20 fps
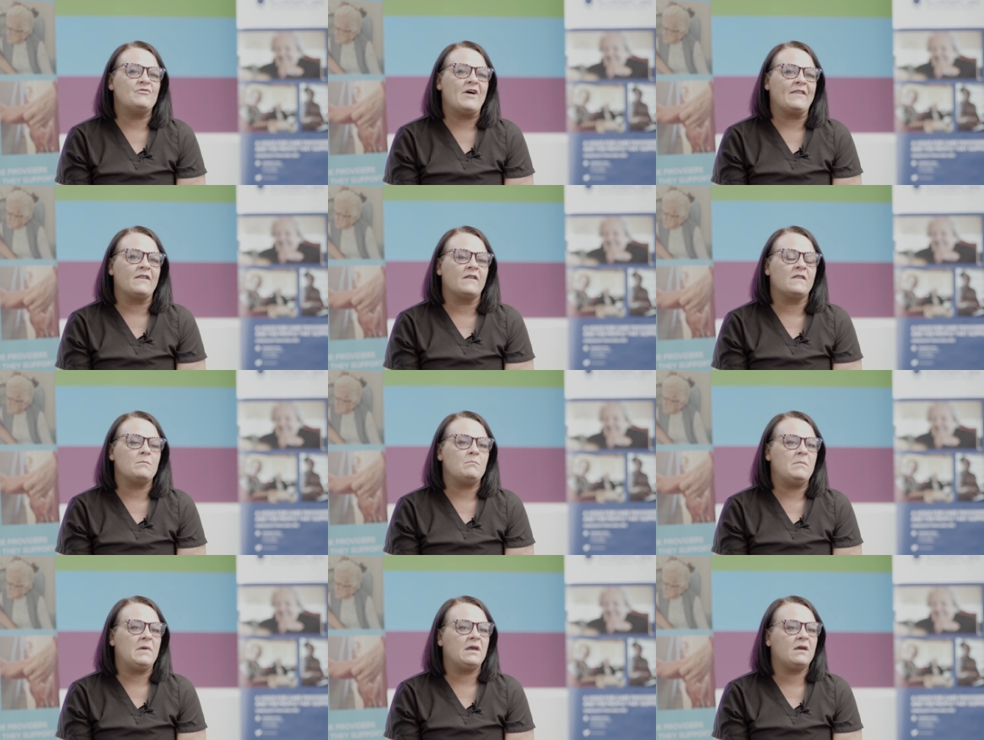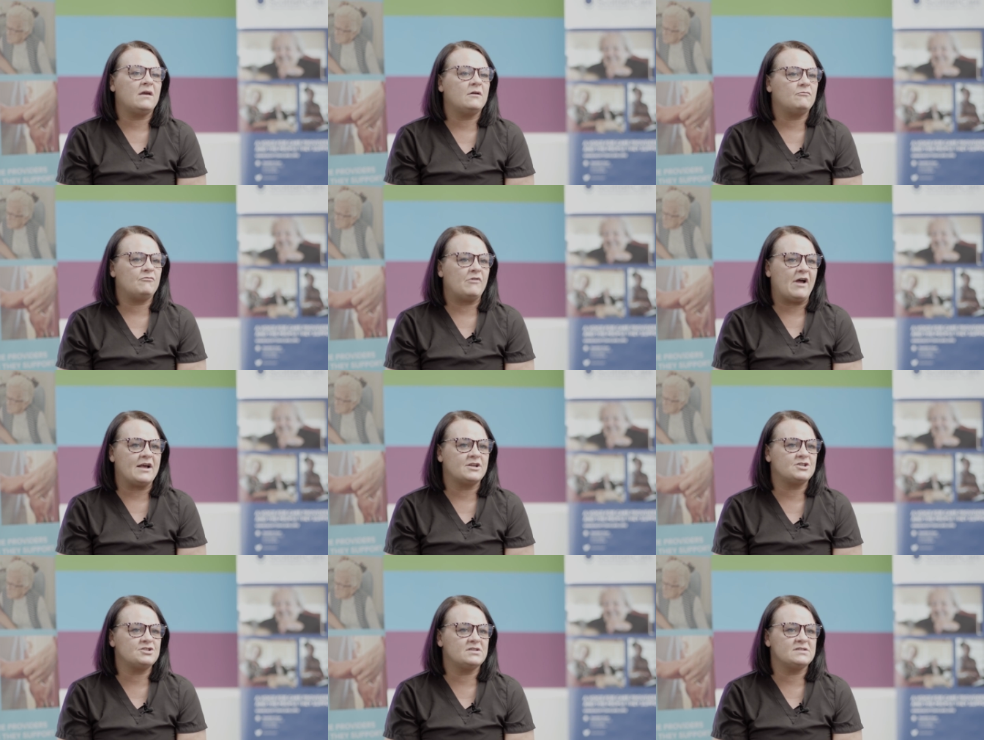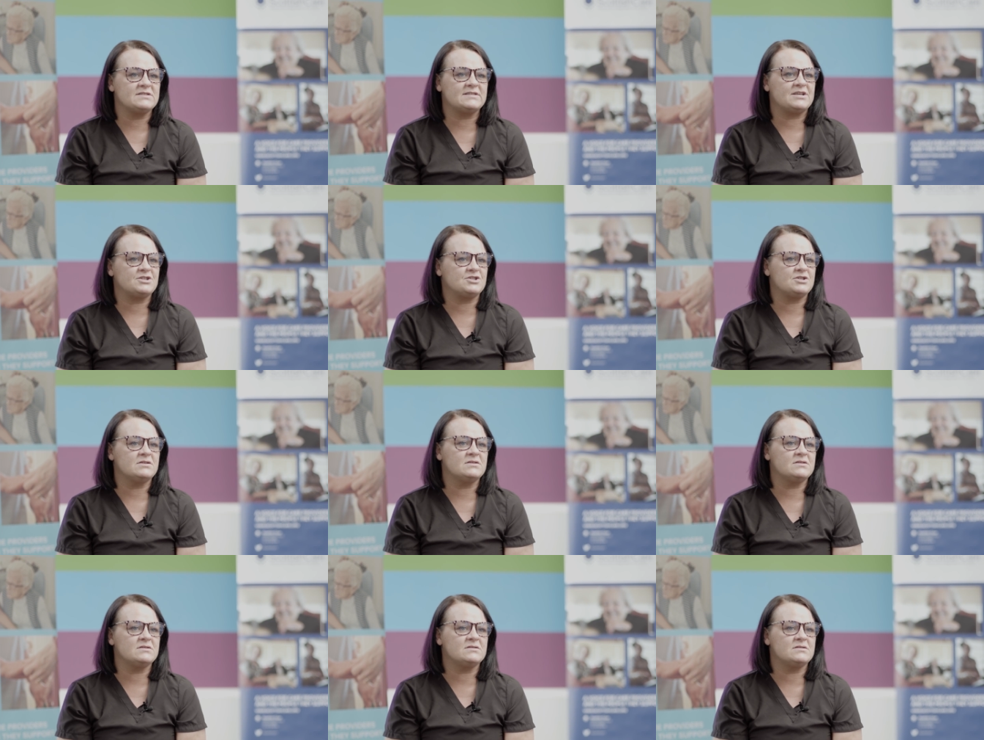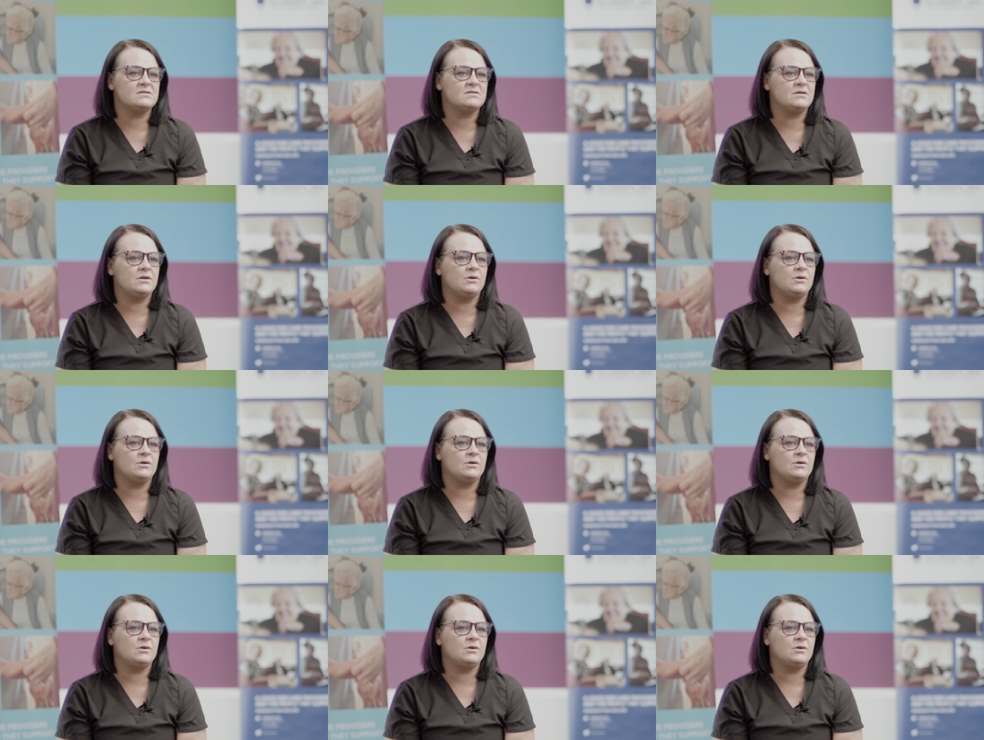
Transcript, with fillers: rather than making rash decisions,